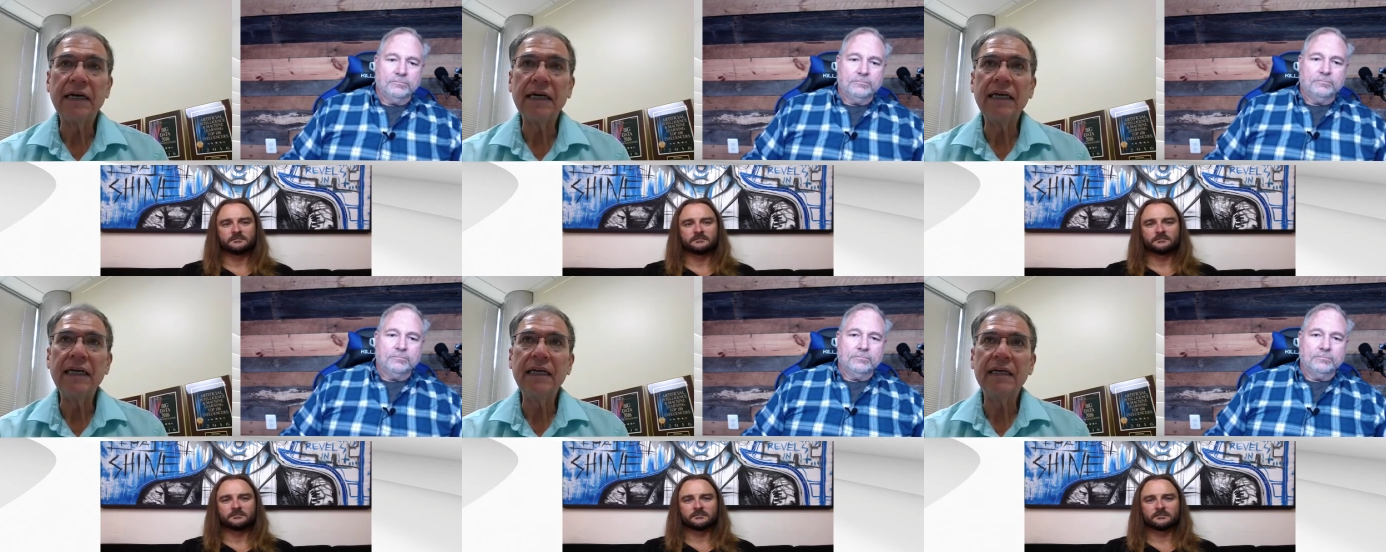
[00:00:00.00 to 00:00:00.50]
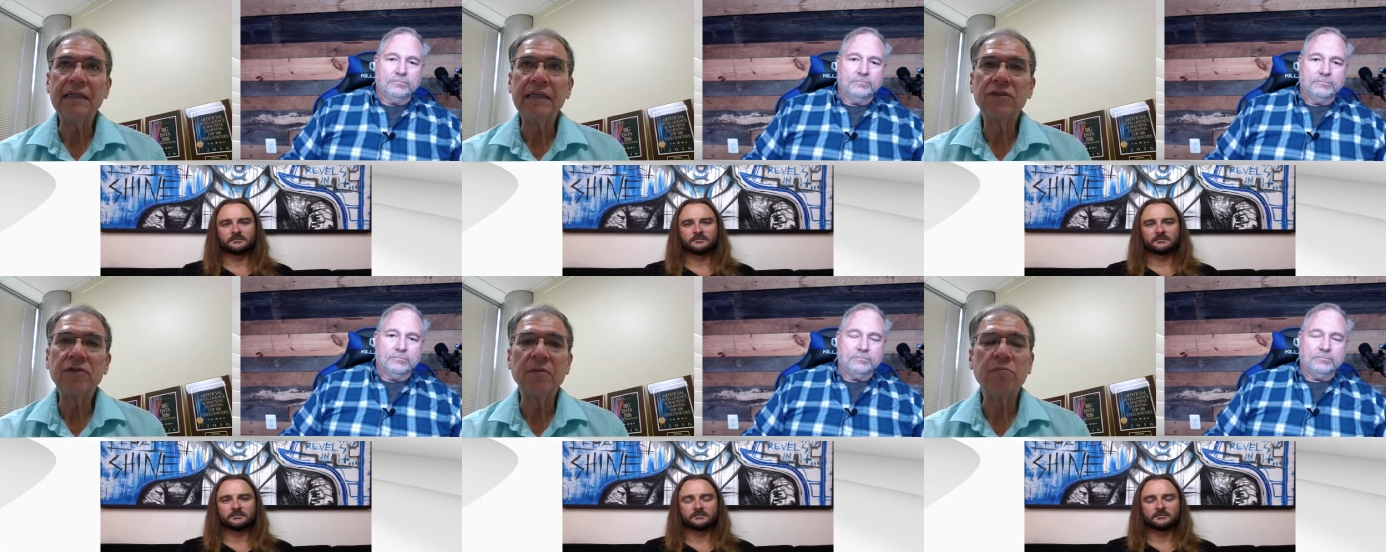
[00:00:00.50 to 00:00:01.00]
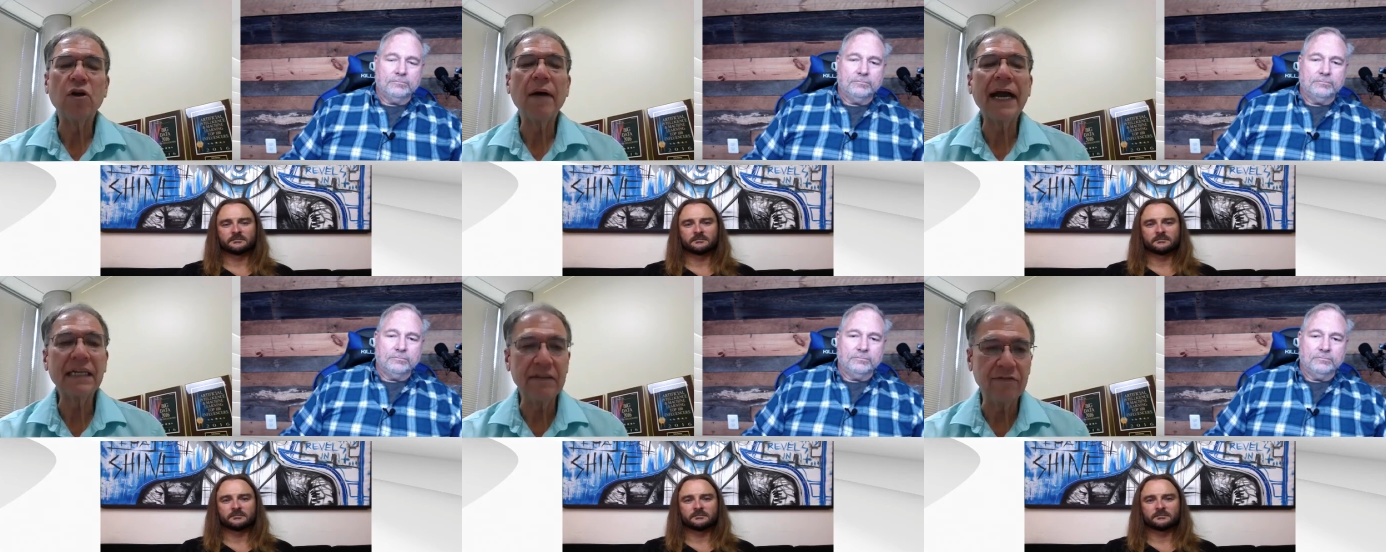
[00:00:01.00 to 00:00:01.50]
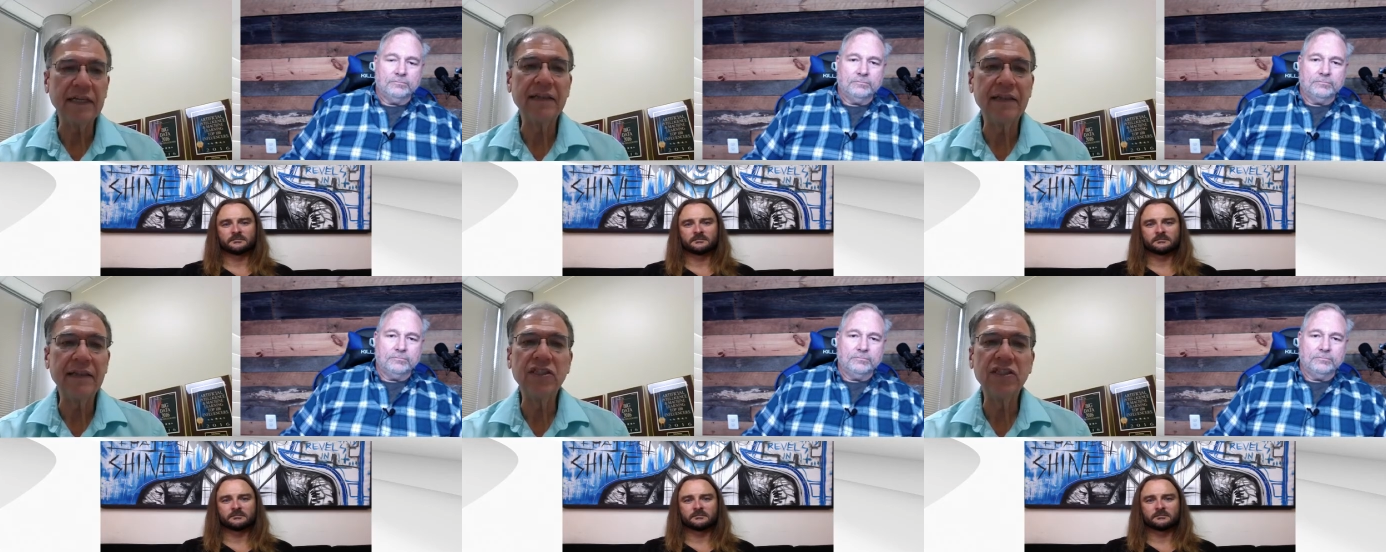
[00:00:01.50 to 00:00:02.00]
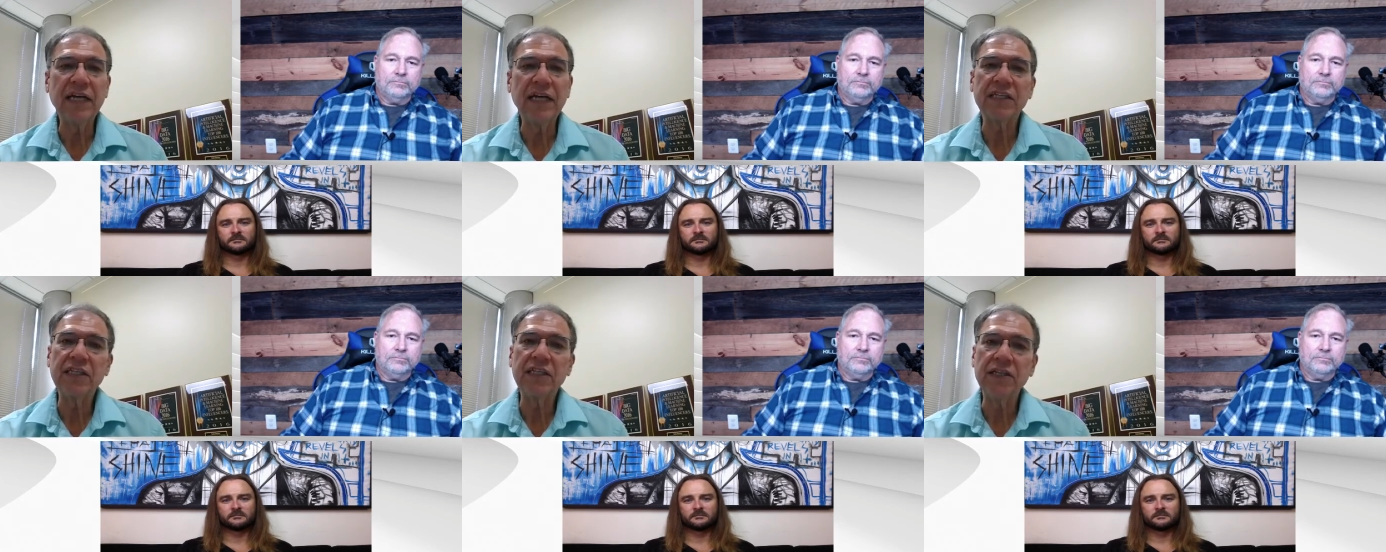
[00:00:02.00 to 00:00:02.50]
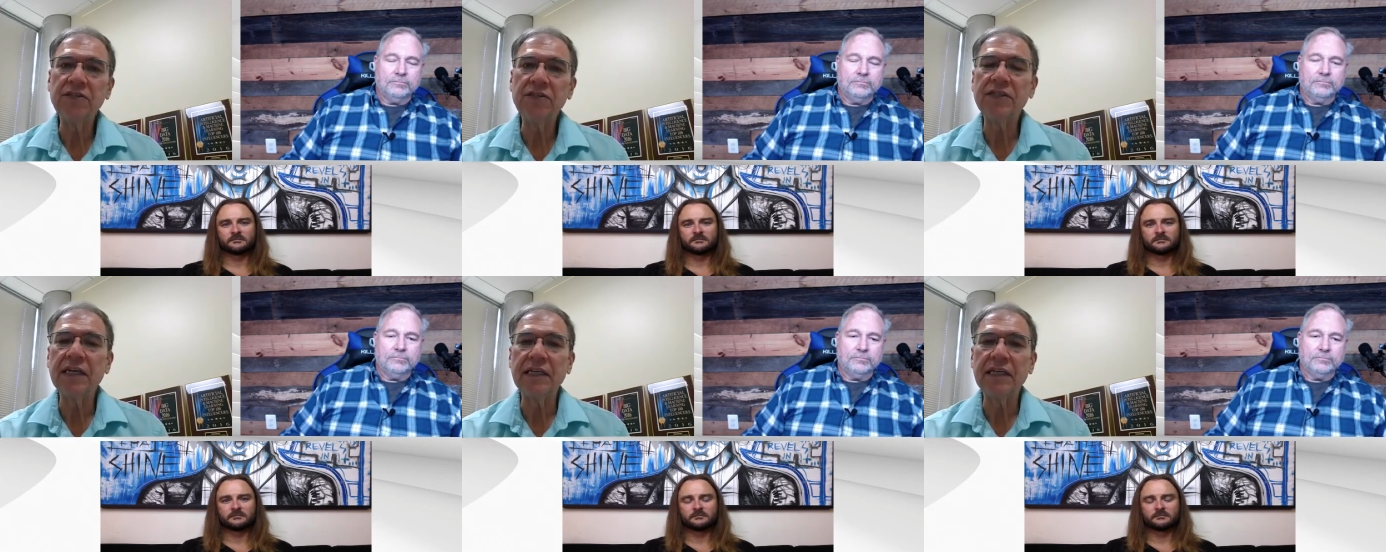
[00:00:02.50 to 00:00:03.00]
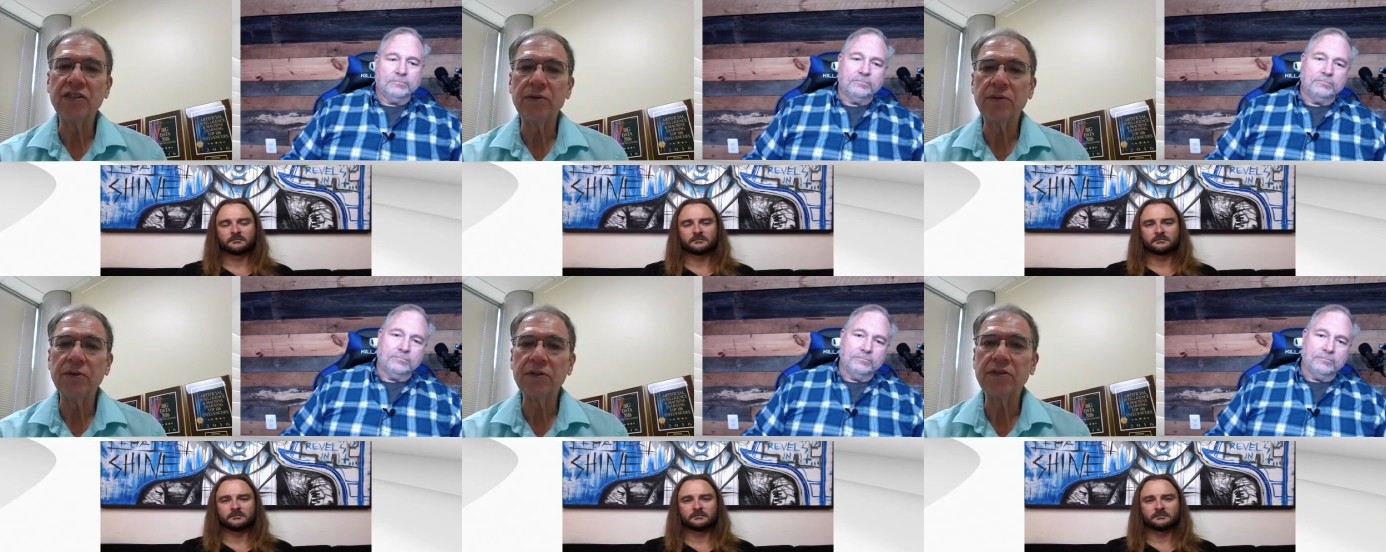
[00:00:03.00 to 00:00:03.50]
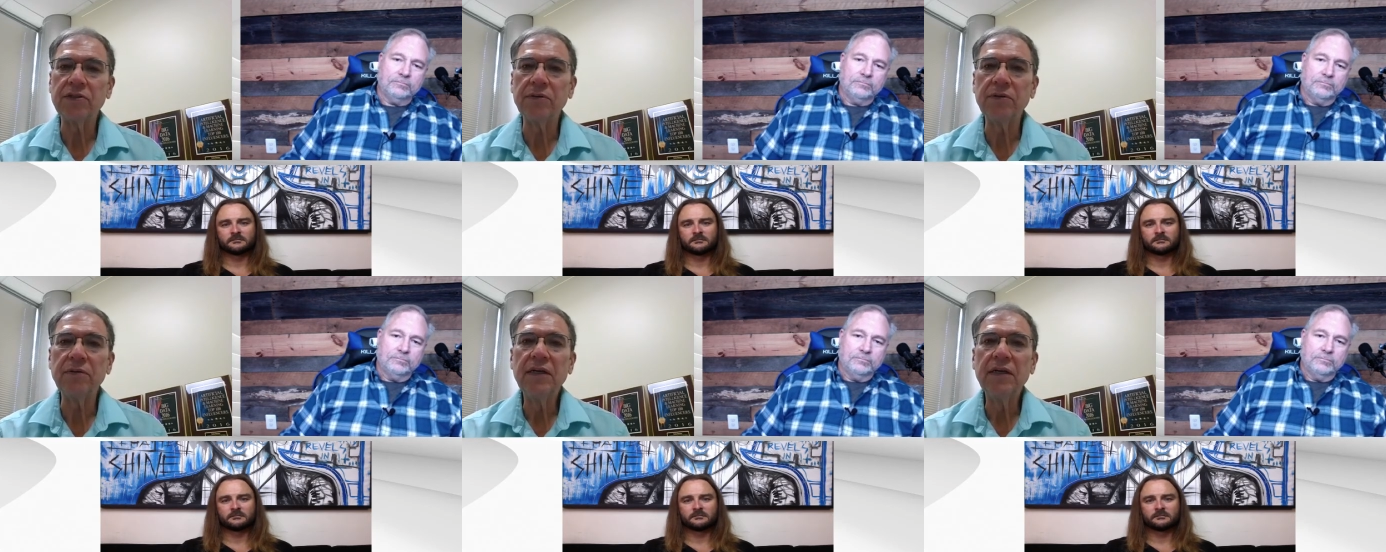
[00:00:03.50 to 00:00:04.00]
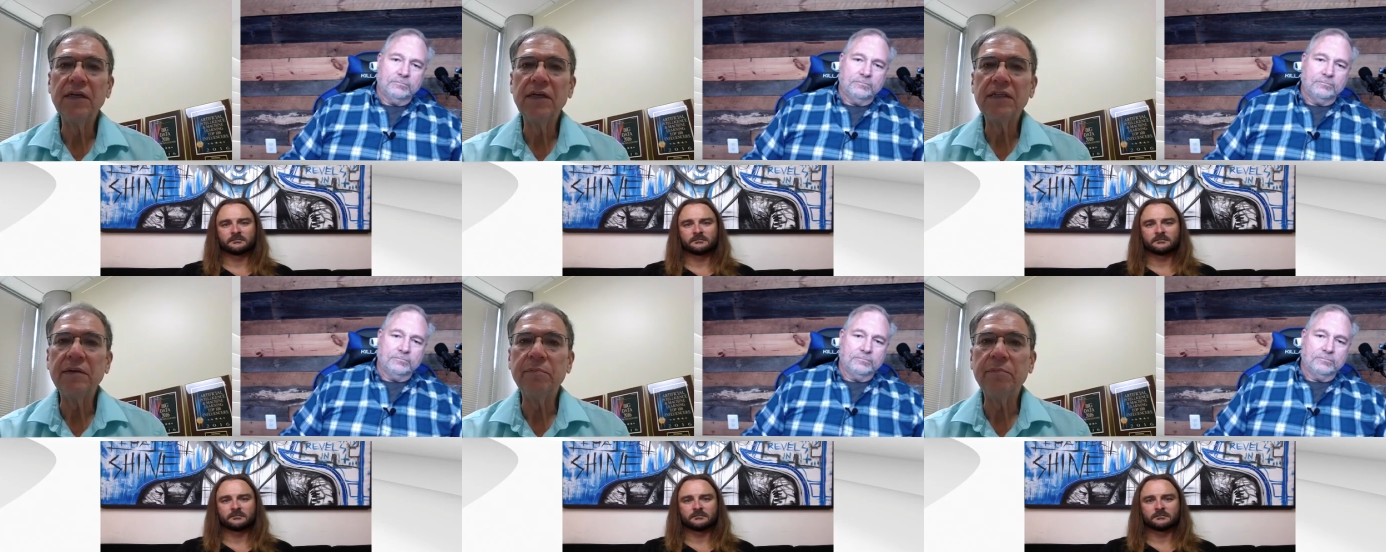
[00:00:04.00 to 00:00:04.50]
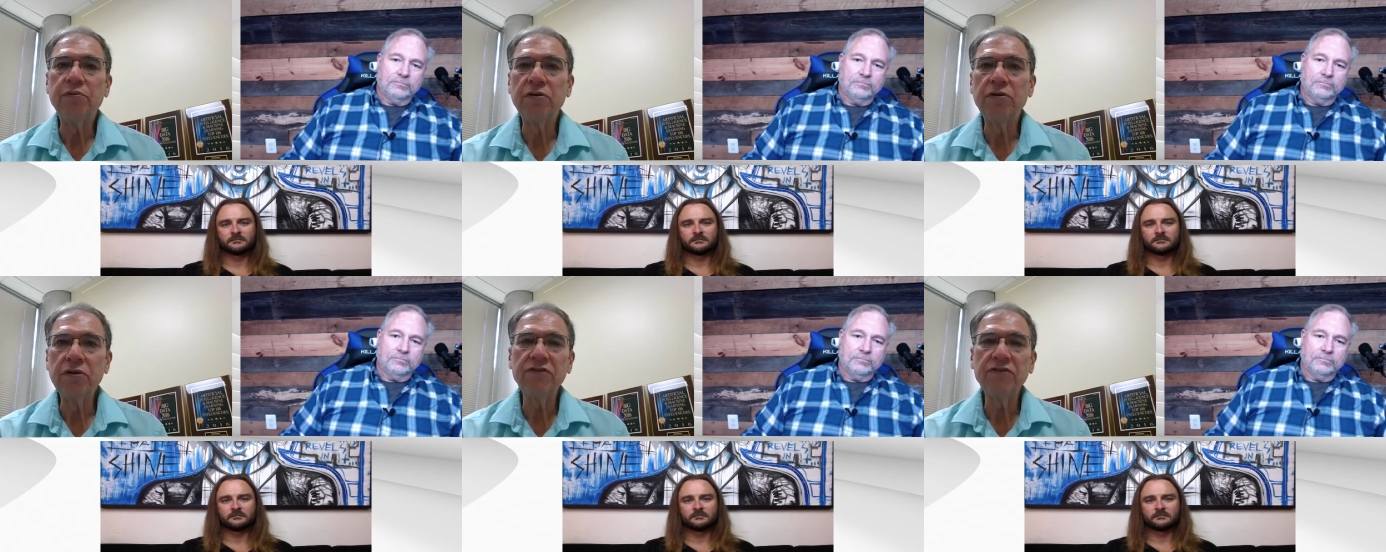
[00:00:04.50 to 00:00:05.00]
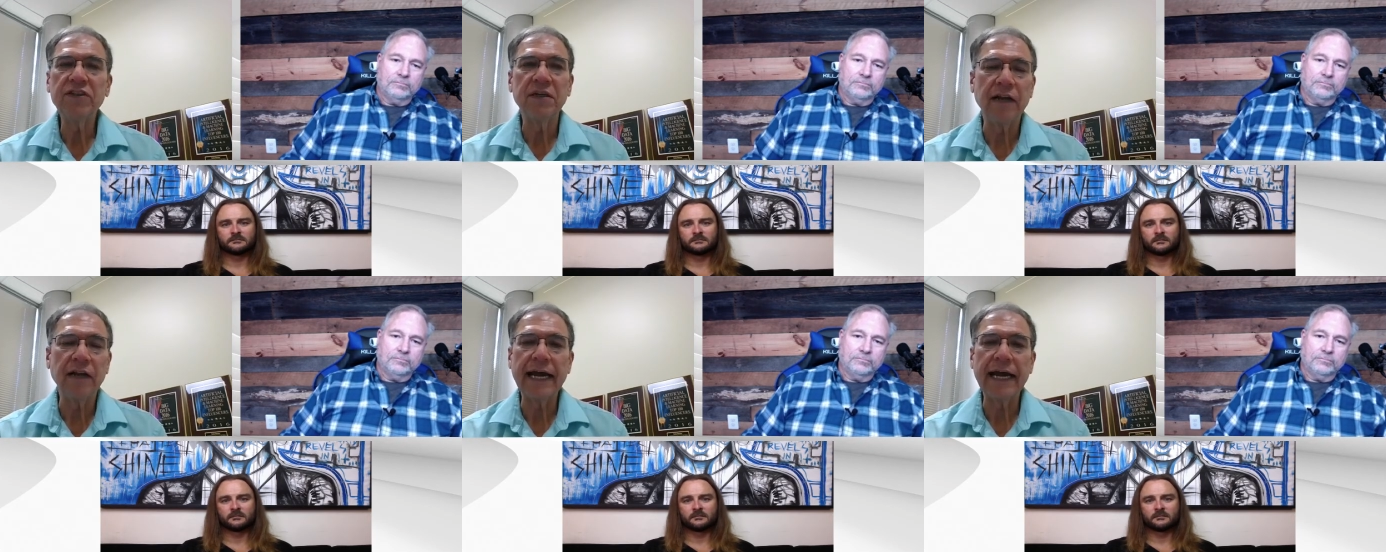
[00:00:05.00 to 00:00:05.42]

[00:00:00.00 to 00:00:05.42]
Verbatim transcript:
Speaker 1: uh, it, uh, sort of proactively. That is, actually using these tools to to prove